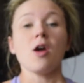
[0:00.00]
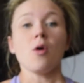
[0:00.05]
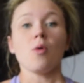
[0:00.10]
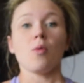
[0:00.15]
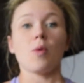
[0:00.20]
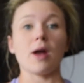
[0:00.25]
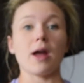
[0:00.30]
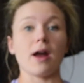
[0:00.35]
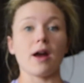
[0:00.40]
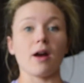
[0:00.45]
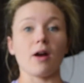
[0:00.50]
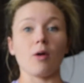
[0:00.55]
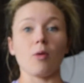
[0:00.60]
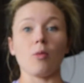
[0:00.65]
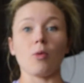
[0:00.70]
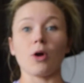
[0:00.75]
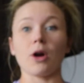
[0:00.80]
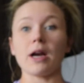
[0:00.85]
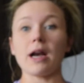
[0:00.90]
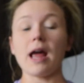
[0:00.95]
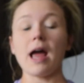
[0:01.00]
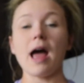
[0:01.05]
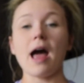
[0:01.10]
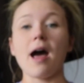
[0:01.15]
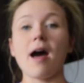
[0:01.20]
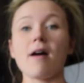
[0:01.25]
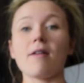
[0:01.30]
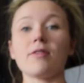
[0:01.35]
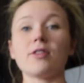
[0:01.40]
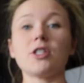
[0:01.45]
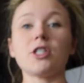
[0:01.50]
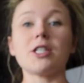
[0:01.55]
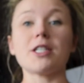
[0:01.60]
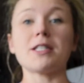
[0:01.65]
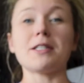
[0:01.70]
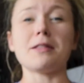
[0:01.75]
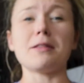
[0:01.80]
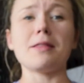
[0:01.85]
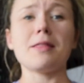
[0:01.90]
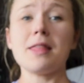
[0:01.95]
where we're going to have
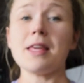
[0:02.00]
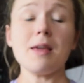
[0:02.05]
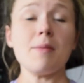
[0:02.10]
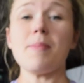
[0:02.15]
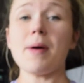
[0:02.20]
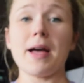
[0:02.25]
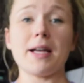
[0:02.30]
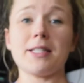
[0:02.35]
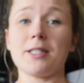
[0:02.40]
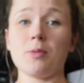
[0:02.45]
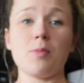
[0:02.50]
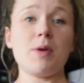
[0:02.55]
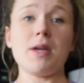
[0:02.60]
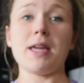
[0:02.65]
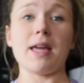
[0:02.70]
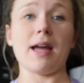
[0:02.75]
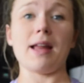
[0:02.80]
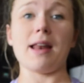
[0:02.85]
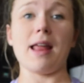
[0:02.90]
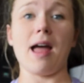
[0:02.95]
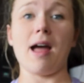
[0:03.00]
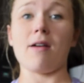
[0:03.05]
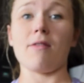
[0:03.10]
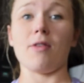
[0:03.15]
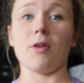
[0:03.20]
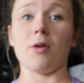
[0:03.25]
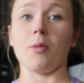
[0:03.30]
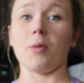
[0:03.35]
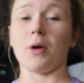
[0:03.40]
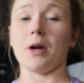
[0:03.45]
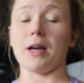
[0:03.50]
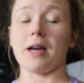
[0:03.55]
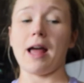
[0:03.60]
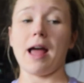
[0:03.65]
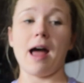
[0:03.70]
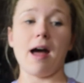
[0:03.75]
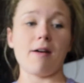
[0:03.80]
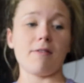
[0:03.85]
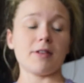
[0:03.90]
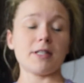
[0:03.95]
just the best weekend ever. We're going to
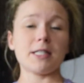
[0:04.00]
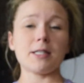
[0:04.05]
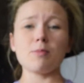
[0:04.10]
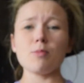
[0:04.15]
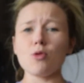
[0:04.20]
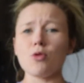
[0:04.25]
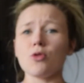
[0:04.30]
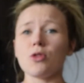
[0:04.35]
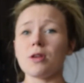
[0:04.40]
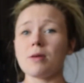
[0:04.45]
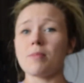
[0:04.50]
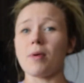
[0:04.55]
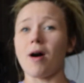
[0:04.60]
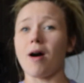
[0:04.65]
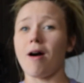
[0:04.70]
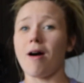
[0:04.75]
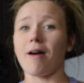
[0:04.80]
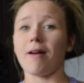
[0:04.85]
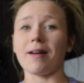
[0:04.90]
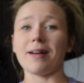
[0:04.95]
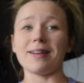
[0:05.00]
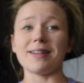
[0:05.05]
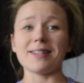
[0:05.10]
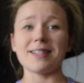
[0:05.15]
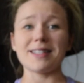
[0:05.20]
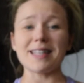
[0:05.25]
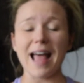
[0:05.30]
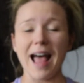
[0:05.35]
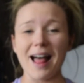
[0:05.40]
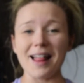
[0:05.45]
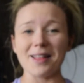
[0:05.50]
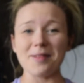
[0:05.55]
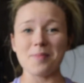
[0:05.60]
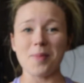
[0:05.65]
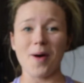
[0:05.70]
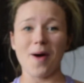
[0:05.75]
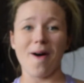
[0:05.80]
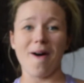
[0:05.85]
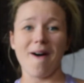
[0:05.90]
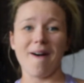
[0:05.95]
have a smoothie bar and a salad
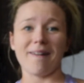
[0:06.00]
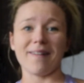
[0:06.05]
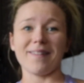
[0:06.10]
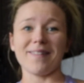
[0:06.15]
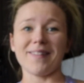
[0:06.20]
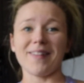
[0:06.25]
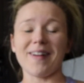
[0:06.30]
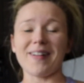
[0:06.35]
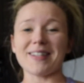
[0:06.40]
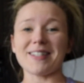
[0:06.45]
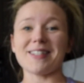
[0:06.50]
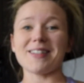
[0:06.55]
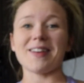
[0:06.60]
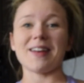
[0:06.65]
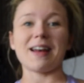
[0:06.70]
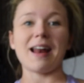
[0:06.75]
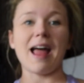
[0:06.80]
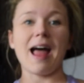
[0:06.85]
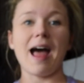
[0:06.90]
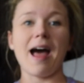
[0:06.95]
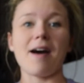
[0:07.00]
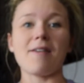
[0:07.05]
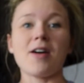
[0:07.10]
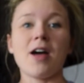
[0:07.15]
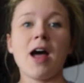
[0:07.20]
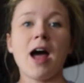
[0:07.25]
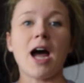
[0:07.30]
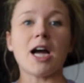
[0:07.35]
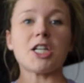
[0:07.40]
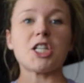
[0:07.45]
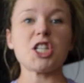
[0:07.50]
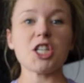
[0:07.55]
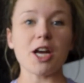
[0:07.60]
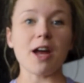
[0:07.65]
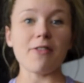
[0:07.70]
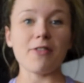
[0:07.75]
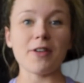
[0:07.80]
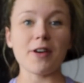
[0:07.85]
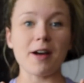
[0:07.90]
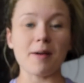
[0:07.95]
bar, and we're also going to have a
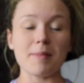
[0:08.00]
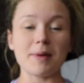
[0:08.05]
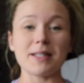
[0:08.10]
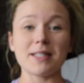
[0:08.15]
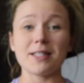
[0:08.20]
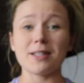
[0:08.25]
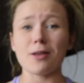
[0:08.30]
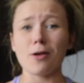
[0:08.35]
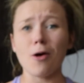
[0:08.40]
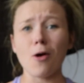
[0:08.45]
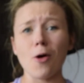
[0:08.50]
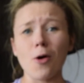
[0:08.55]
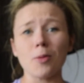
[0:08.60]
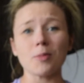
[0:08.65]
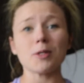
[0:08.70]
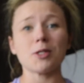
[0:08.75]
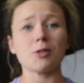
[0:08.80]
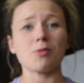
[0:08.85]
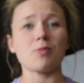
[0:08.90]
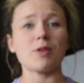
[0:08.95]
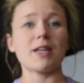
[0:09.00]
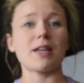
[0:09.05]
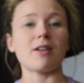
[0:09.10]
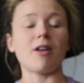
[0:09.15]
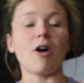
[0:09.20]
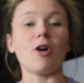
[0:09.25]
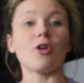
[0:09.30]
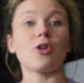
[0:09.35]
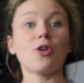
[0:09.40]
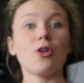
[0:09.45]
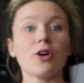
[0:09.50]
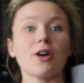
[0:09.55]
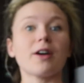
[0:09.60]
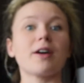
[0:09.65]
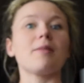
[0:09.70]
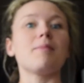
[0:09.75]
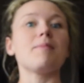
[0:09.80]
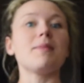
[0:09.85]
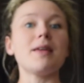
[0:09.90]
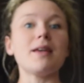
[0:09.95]
chef come into the home so we can all
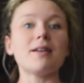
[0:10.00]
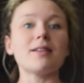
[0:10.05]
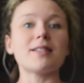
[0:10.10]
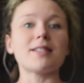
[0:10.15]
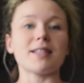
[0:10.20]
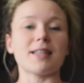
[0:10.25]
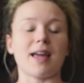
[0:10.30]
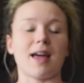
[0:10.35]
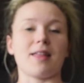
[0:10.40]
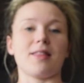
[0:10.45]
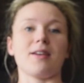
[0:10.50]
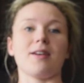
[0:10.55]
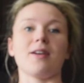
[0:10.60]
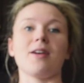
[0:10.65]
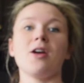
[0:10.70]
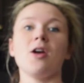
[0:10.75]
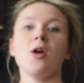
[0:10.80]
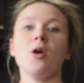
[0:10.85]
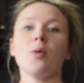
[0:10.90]
cook a meal together.